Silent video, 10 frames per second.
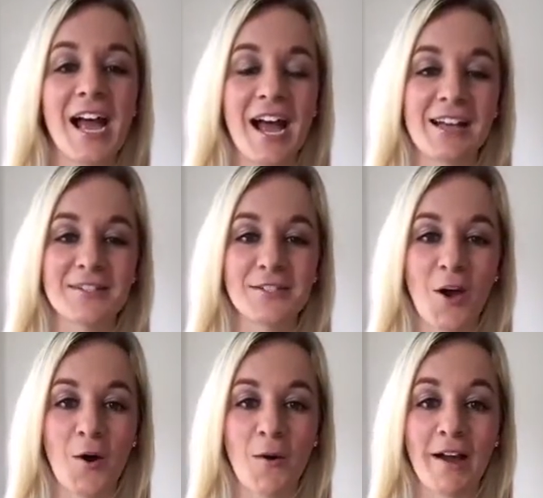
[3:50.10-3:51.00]
And
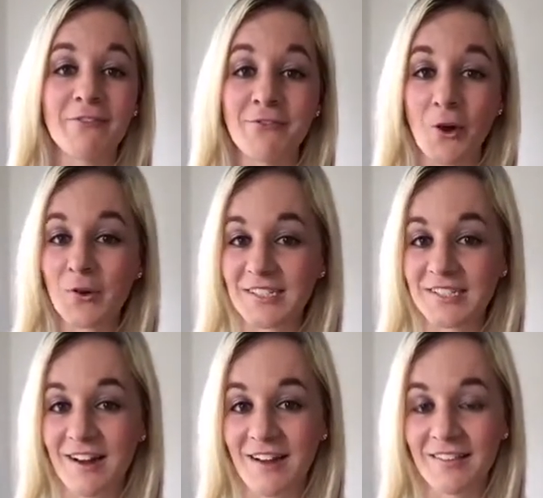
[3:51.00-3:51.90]
so I
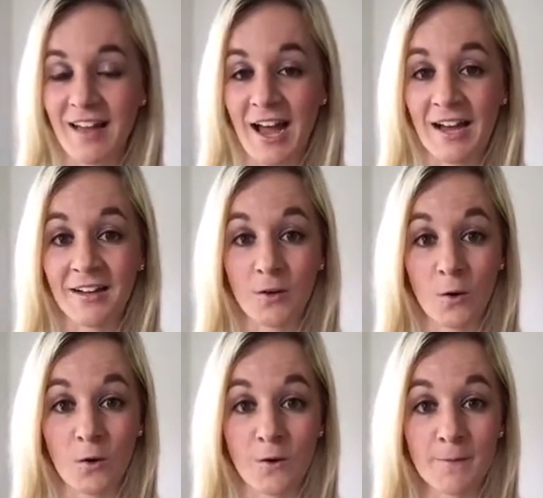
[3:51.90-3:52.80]
focused on that
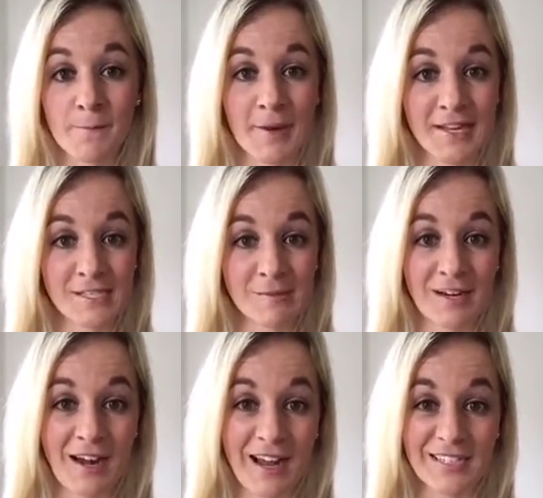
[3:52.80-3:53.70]
goal, my husband
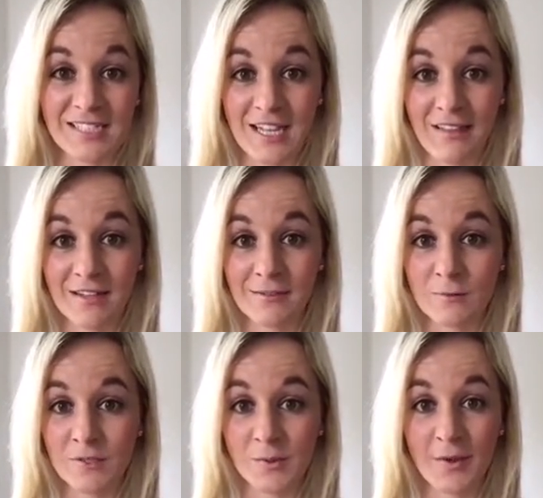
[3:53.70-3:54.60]
and I together.
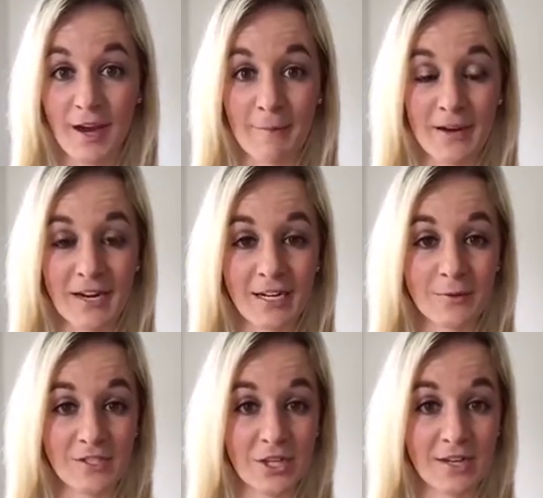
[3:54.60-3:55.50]
Once we got married,
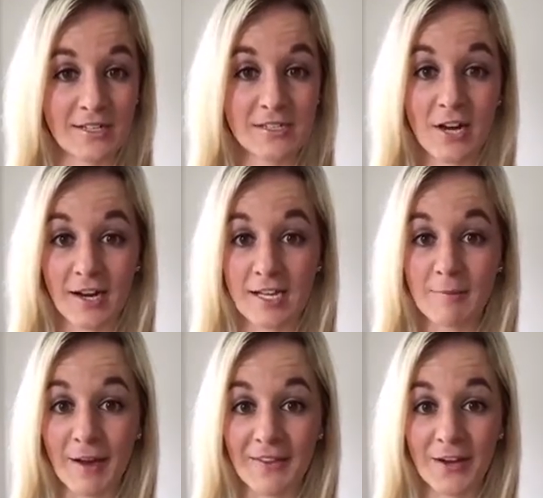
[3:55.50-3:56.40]
we started talking
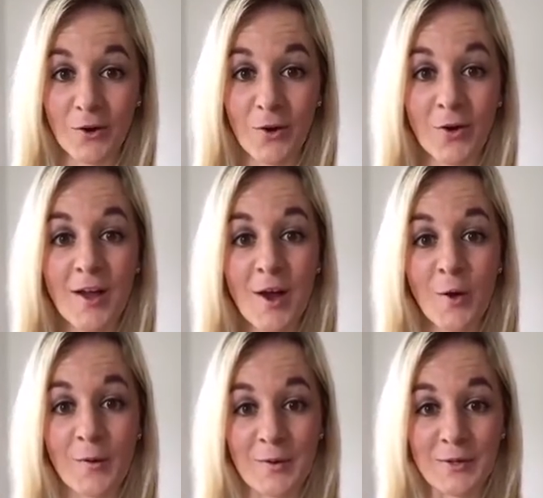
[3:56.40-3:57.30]
about that goal.
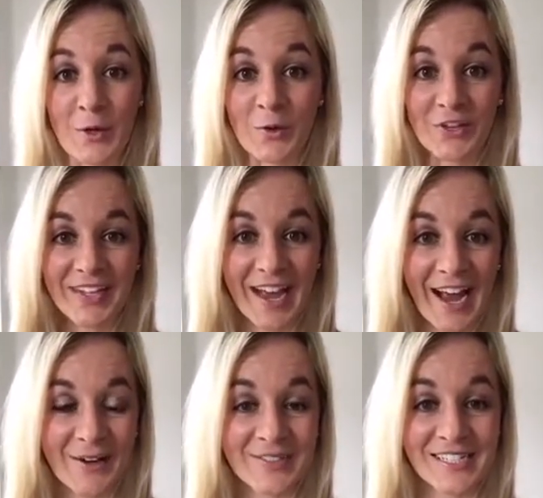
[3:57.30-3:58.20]
We would go look at
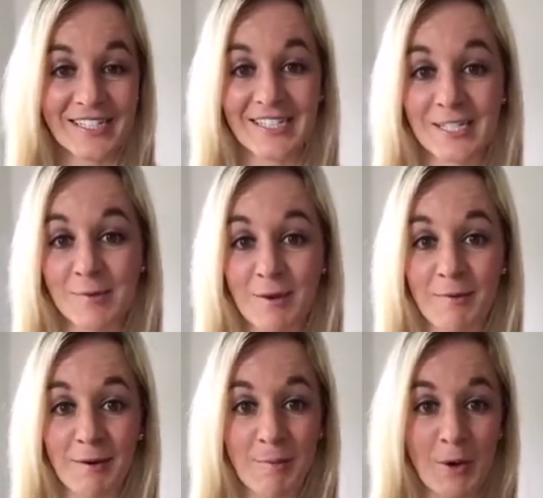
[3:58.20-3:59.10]
houses. We
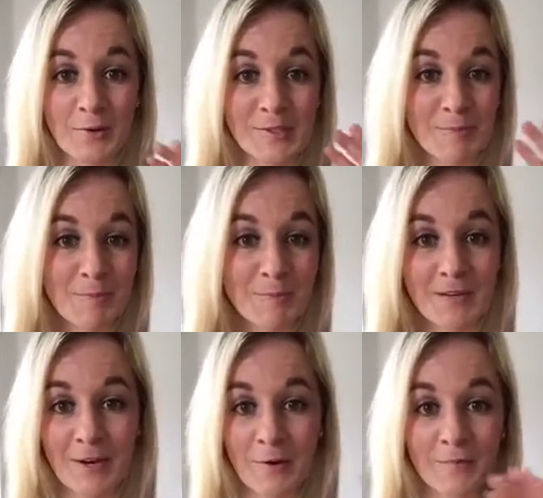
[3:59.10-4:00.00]
would post,
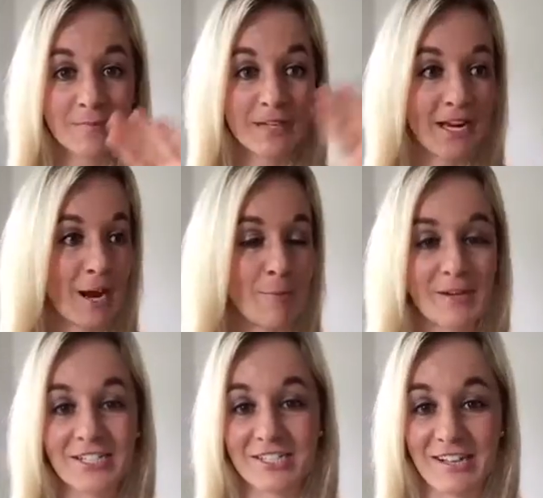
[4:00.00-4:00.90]
you know, cut out
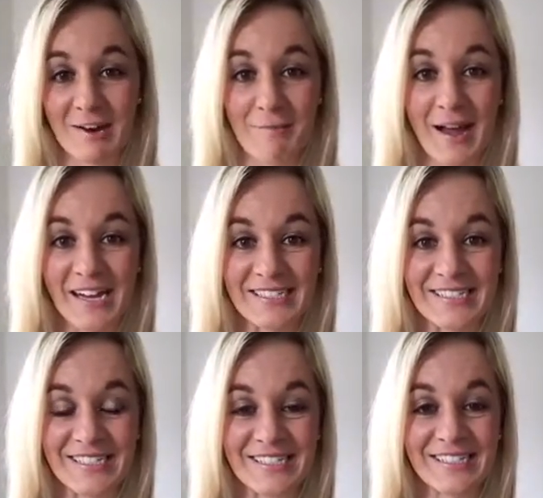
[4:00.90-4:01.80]
pictures out of
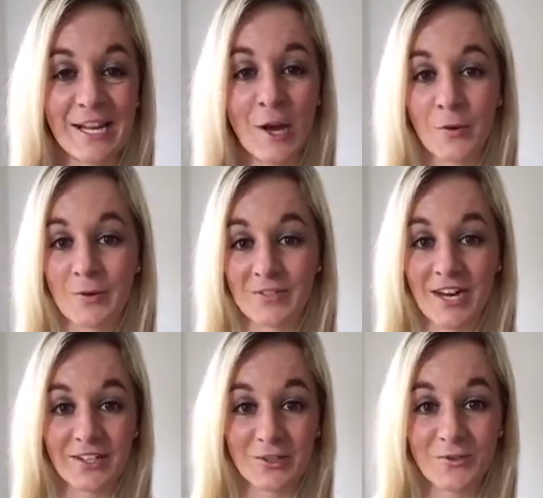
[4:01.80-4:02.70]
magazines. We would
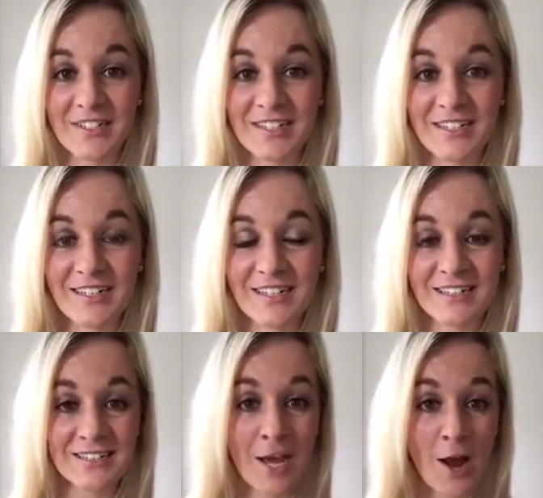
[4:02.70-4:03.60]
talk to
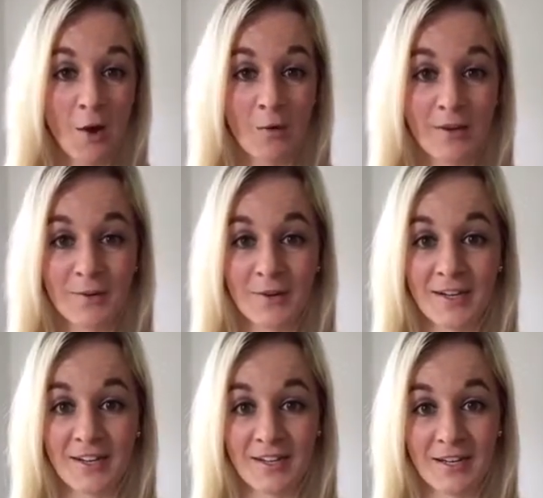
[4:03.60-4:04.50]
realtors. We
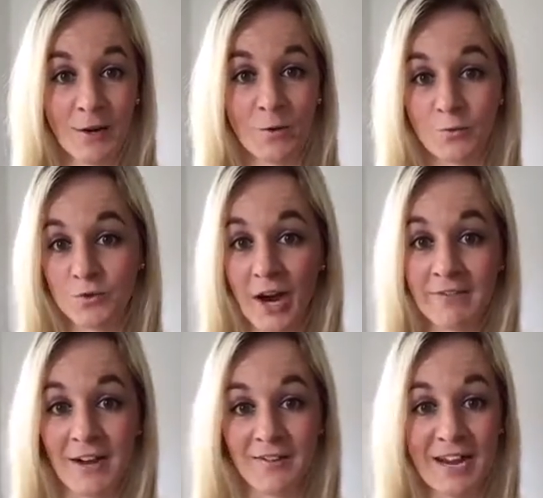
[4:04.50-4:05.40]
would, you know, drive
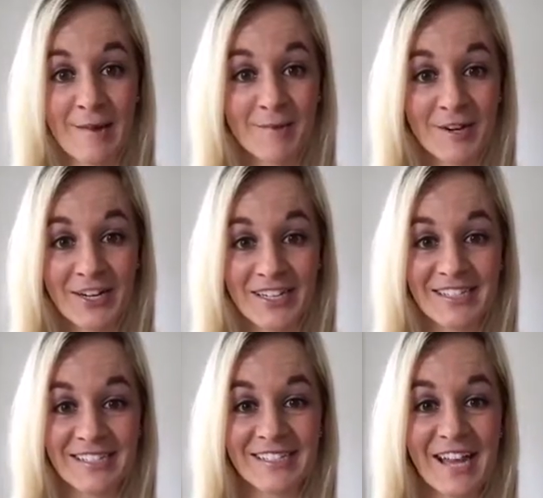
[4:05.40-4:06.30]
around
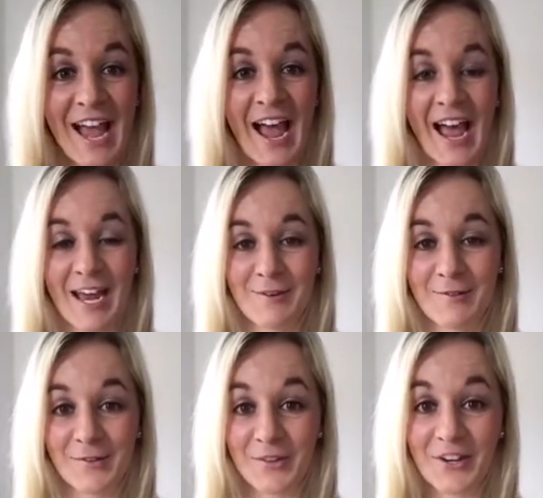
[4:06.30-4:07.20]
neighborhoods, and we
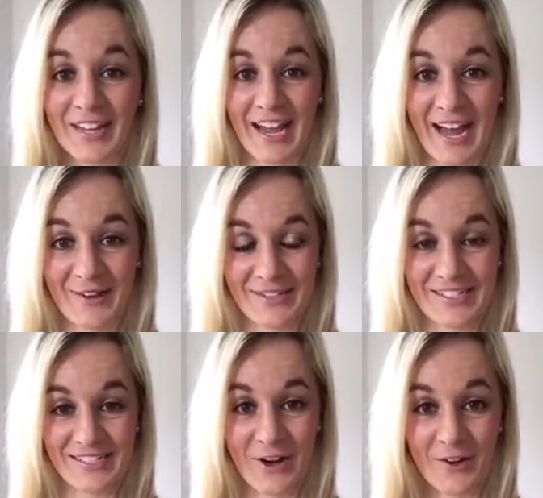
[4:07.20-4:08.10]
would look at
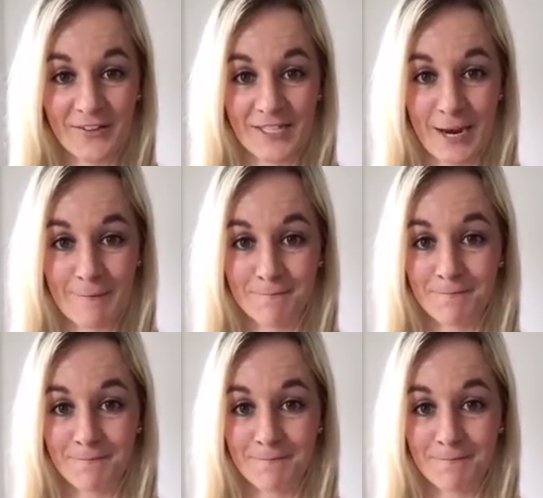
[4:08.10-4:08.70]
houses all the time.